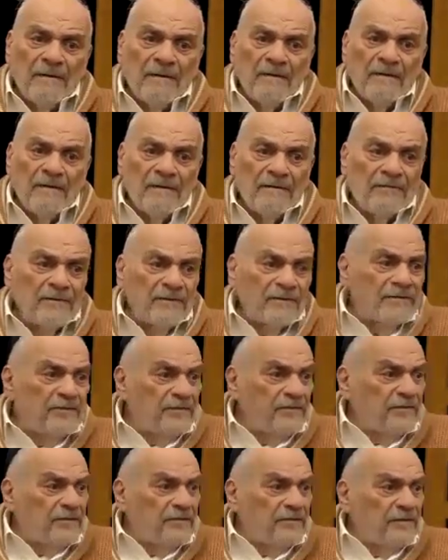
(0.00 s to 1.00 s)
the
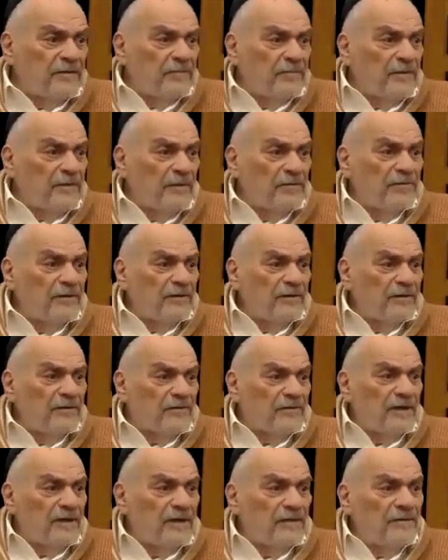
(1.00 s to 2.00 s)
verses in the Torah
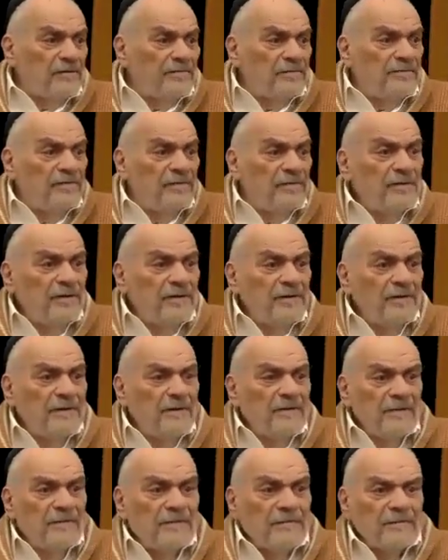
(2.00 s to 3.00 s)
itself,
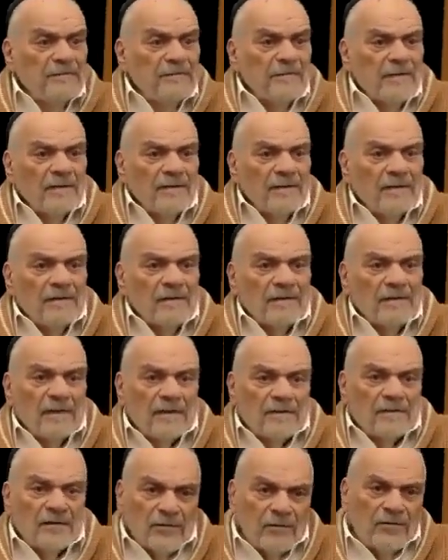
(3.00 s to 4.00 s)

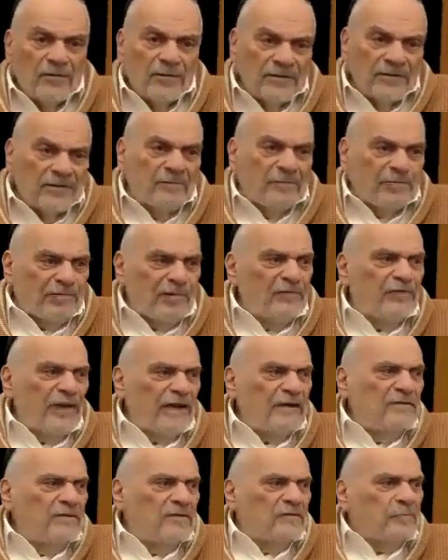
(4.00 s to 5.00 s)
that the Lord
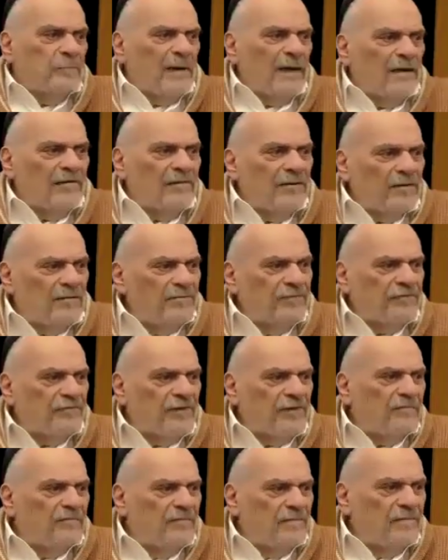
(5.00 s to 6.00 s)
prevents Paro
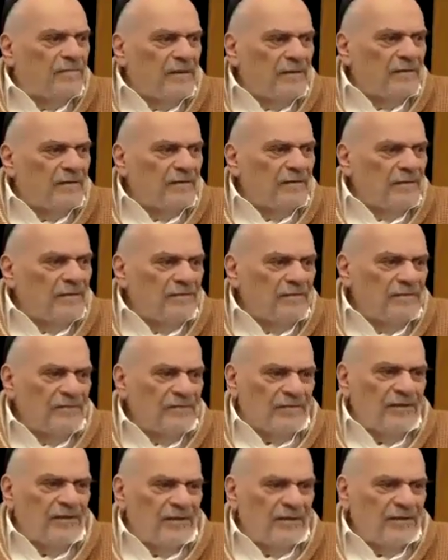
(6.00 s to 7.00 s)
from
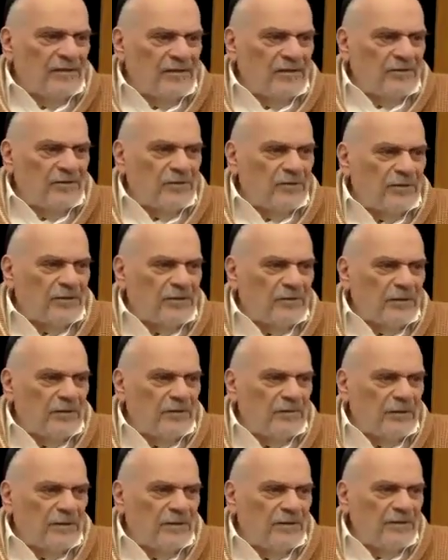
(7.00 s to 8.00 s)
freeing the Jewish
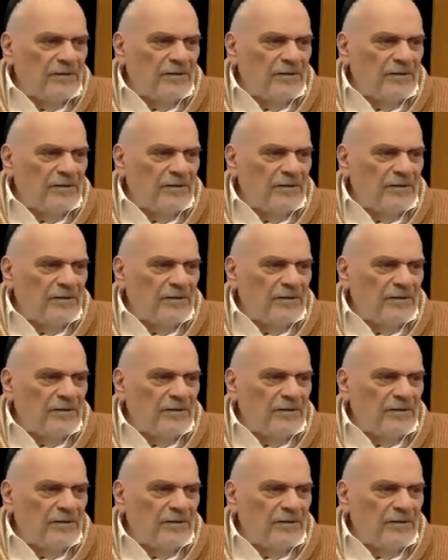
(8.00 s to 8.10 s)
people.